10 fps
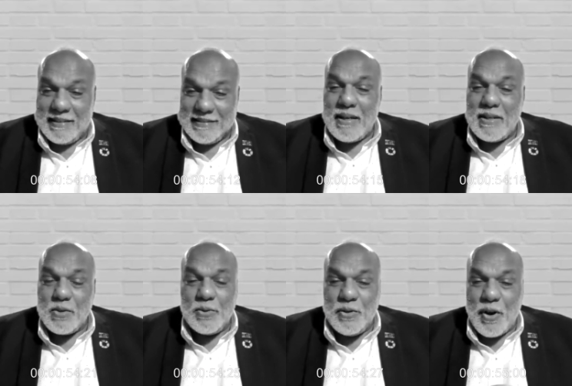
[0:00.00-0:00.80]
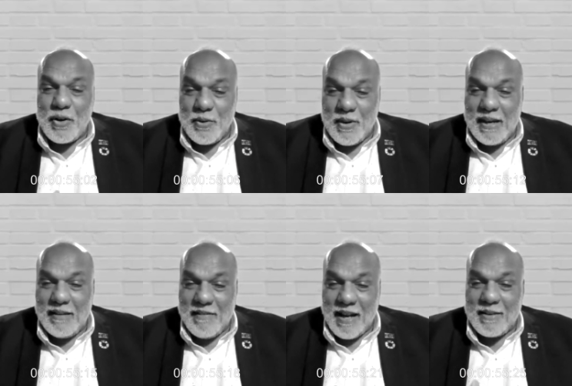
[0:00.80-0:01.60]
Pretty soon, not
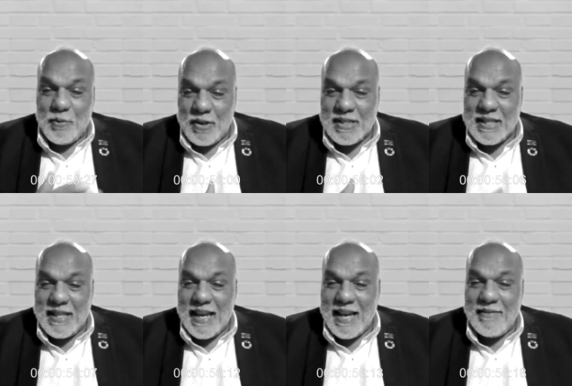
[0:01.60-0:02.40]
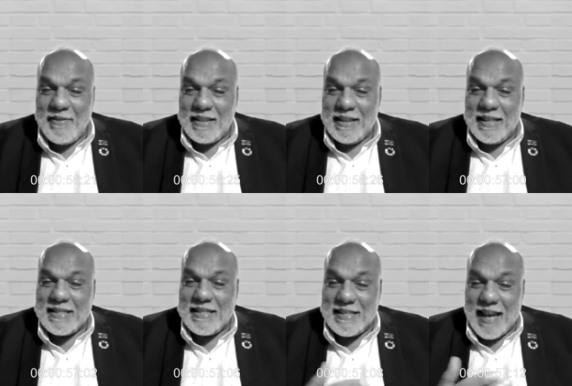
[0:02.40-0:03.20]
only what was there with
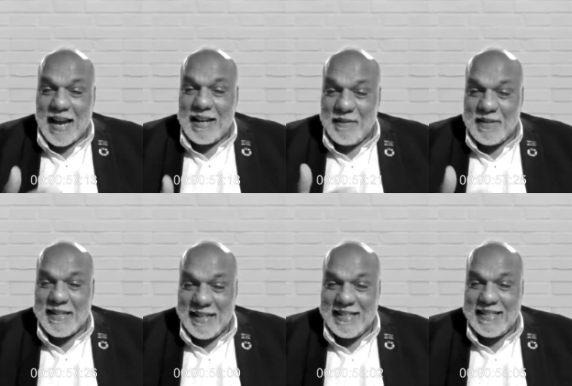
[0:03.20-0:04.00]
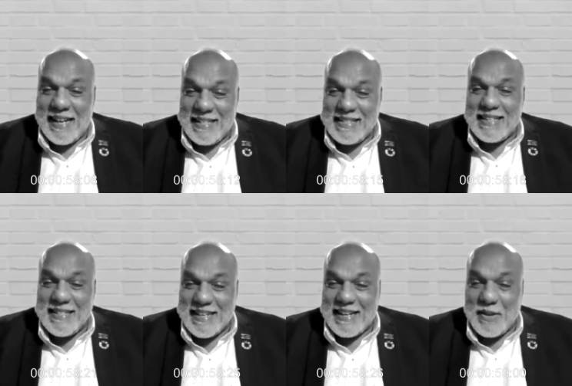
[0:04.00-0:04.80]
this artificial
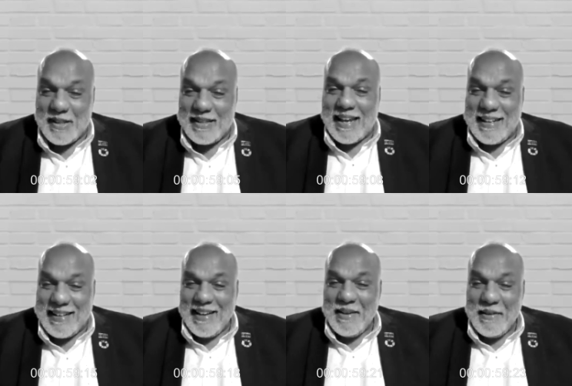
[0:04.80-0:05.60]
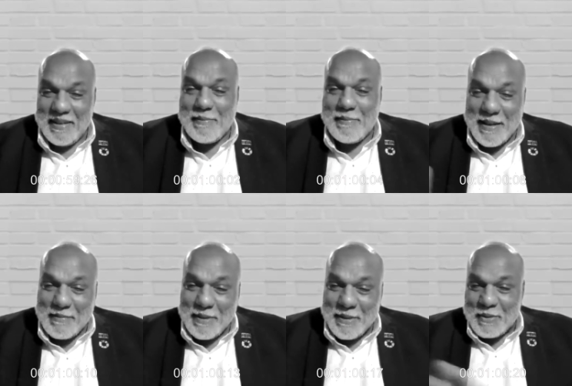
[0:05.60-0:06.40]
intelligence and all that, we'll be
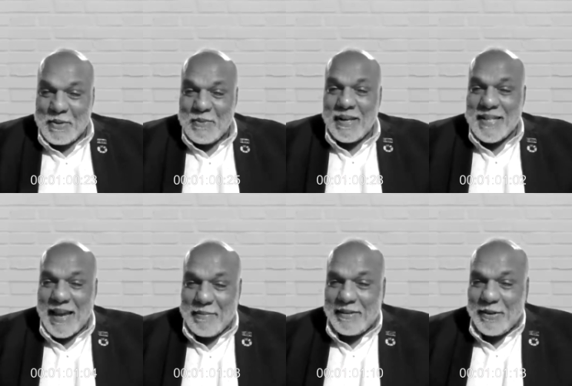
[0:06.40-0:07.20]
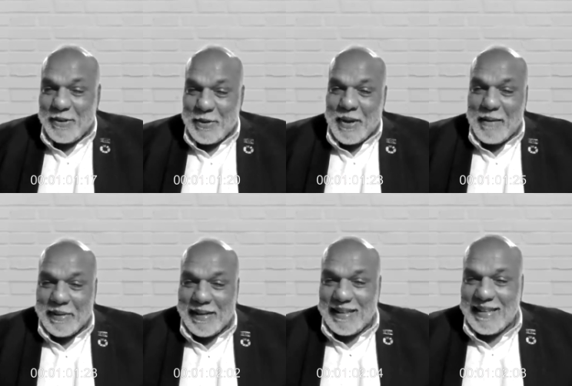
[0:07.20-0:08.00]
able to know what's going to
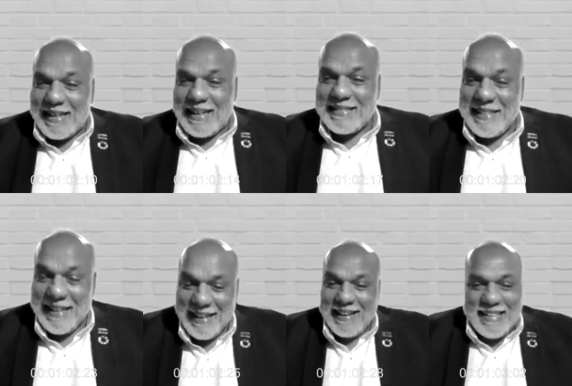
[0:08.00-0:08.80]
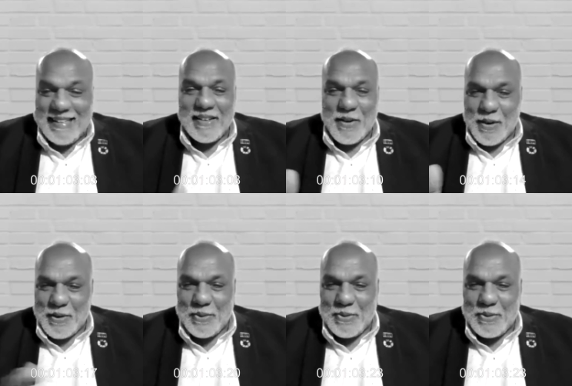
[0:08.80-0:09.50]
happen in the next year or